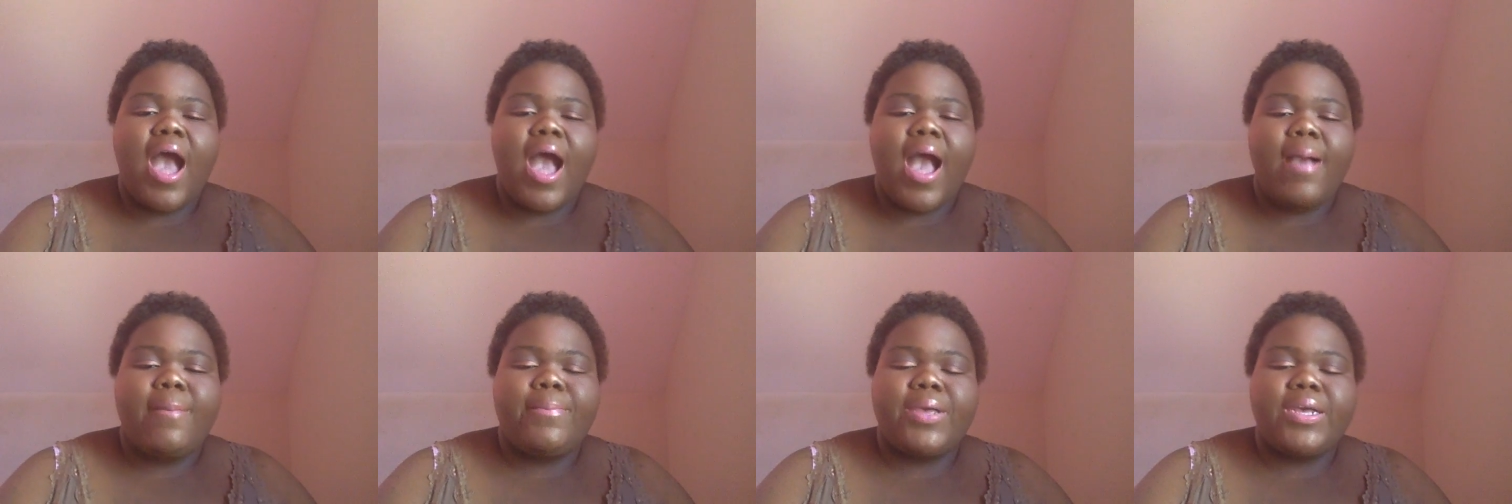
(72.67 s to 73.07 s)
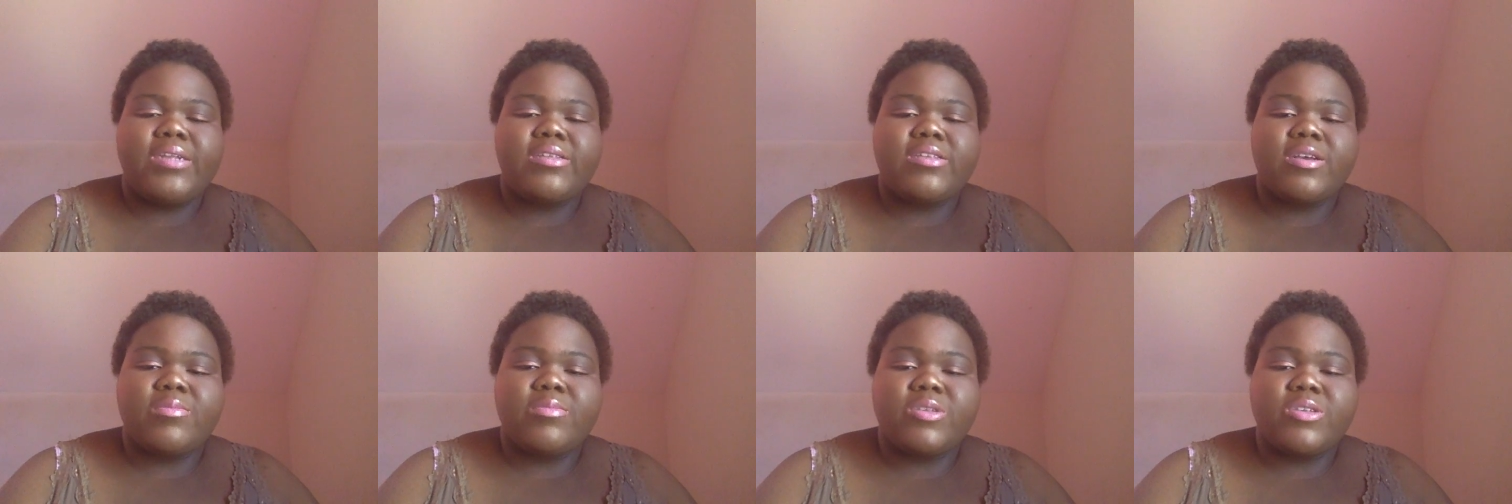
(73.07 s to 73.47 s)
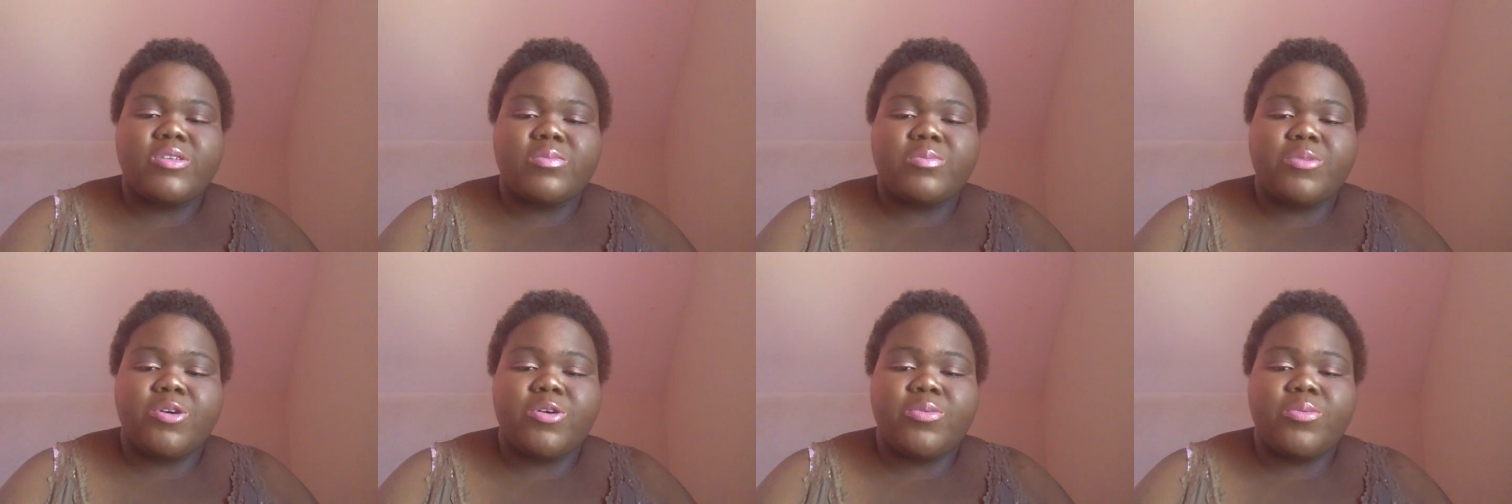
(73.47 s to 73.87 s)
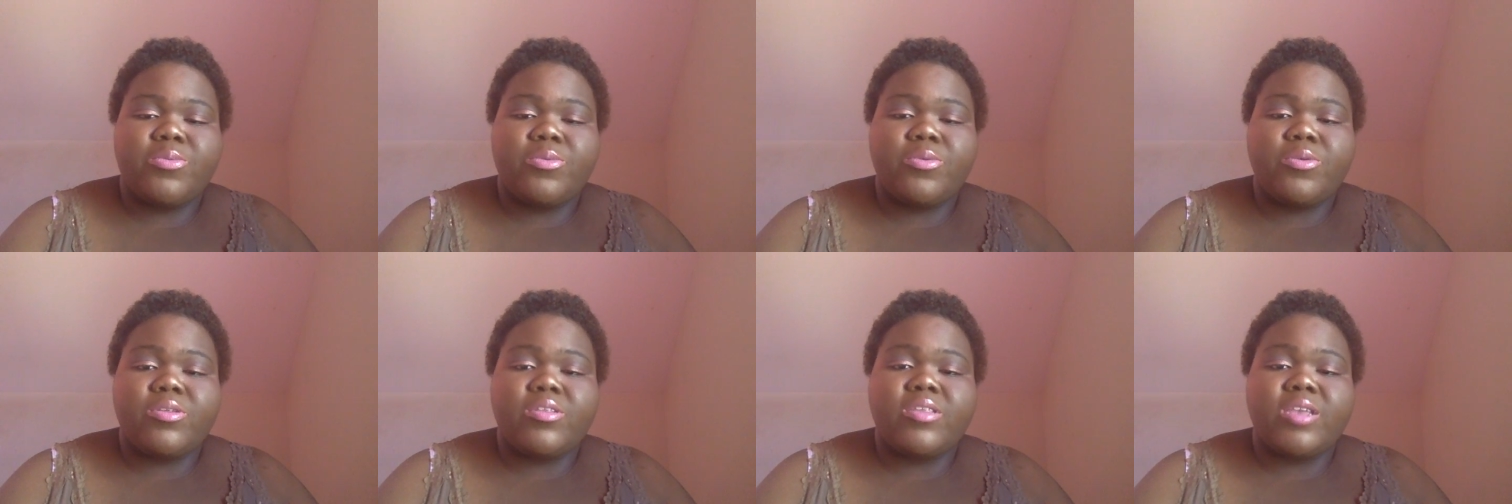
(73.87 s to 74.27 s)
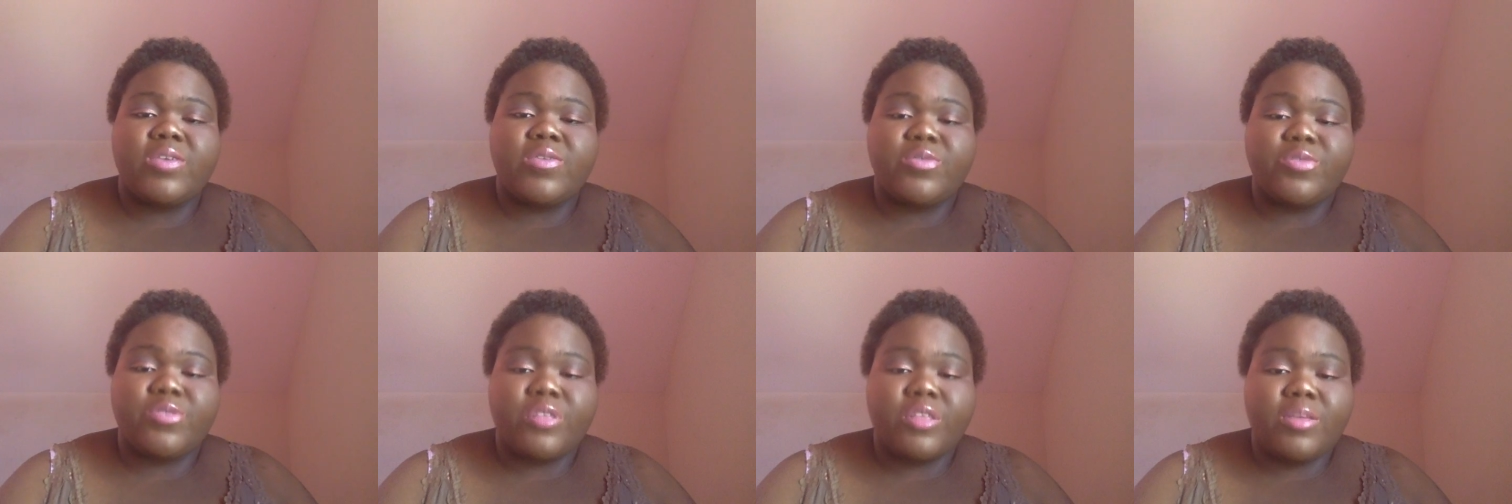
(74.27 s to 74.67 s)
I picked up this book
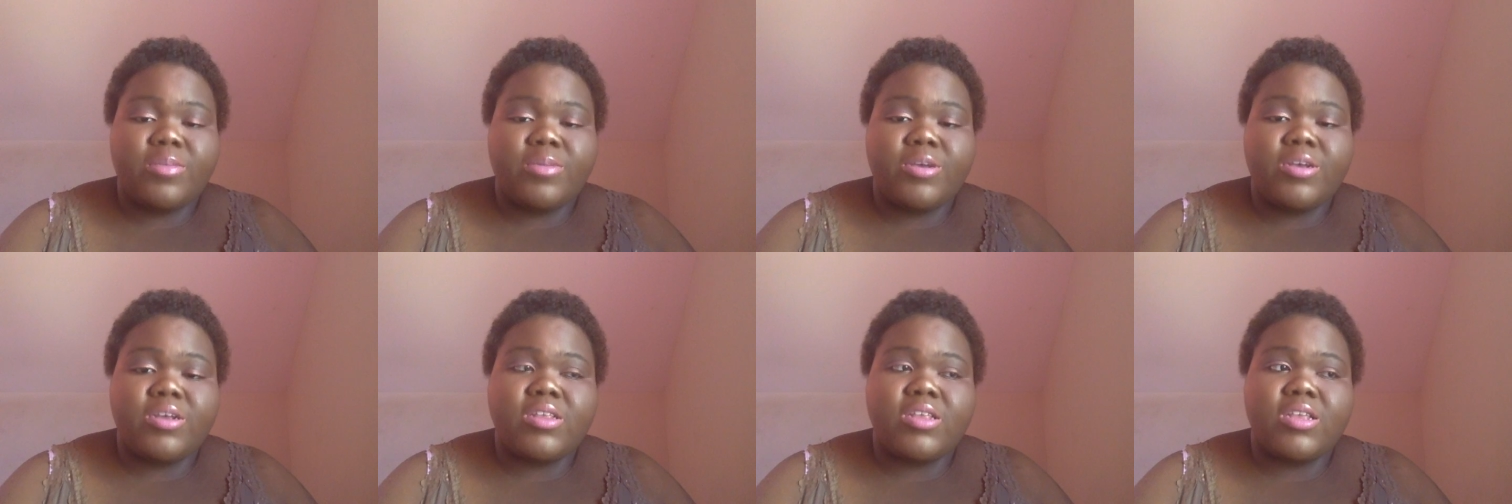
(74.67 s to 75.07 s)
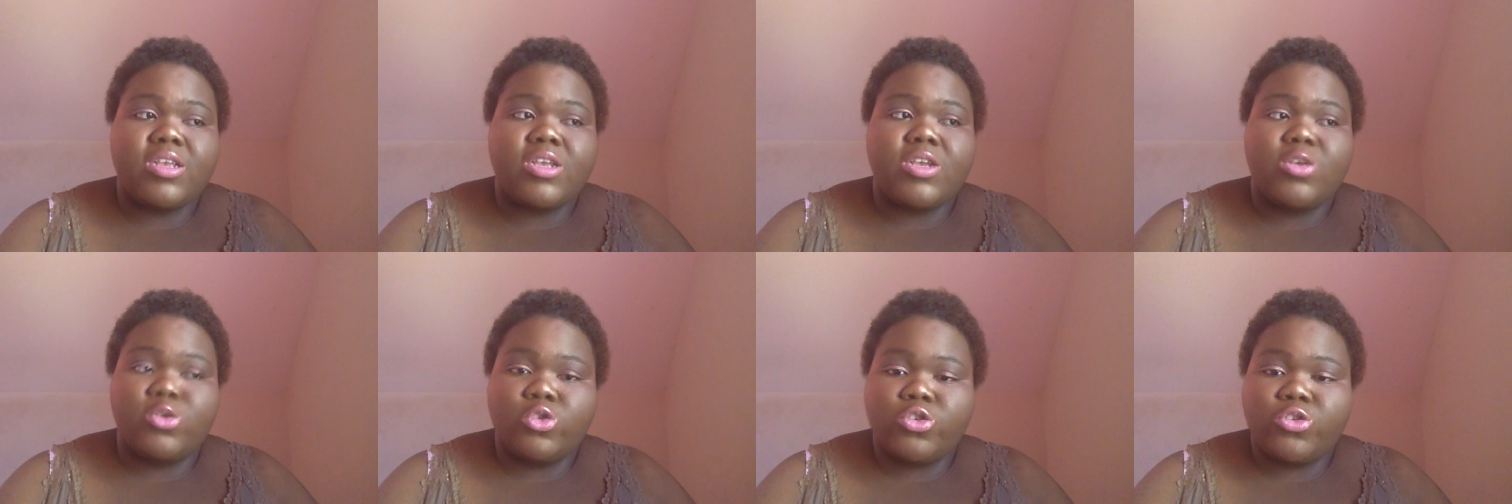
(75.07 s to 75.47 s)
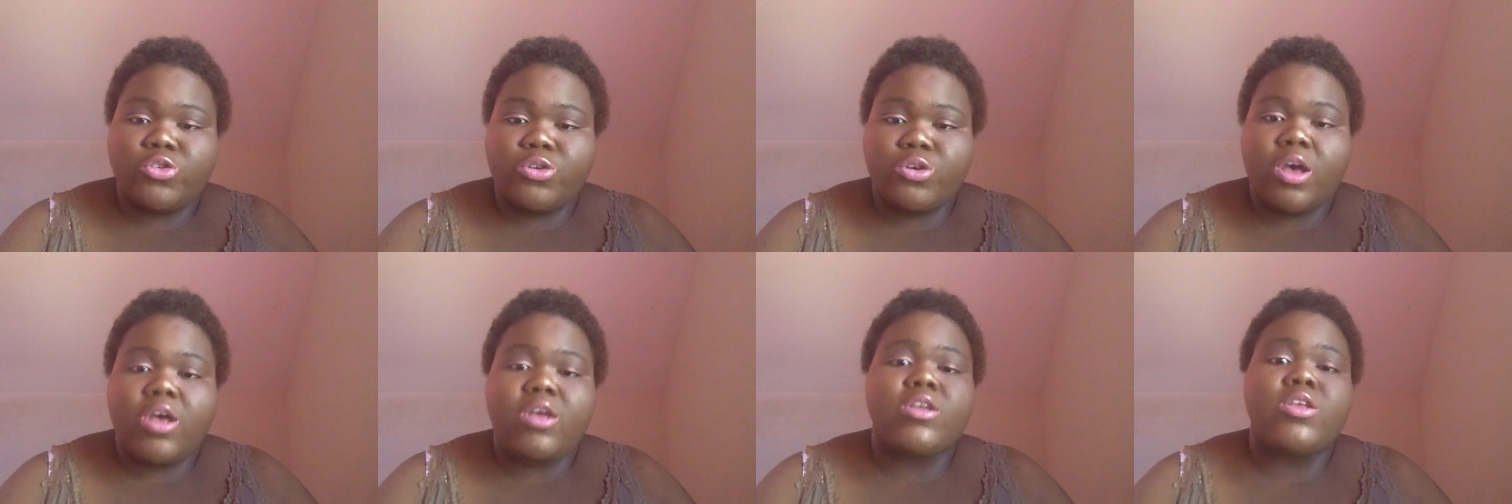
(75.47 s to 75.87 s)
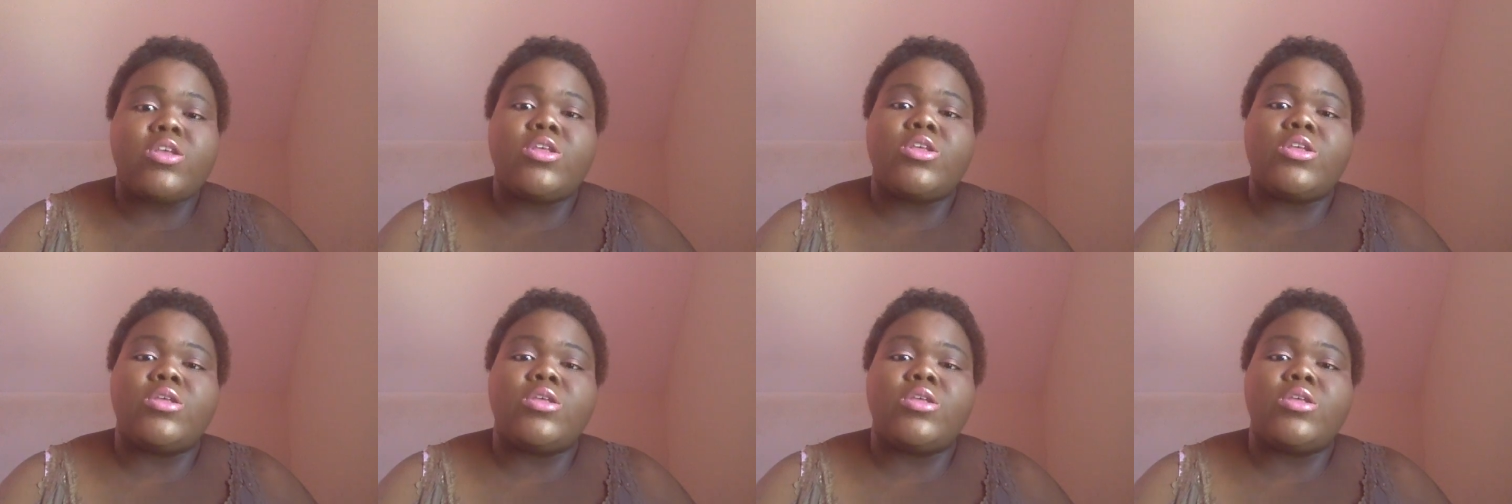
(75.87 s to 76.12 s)
definitely because a YouTube, a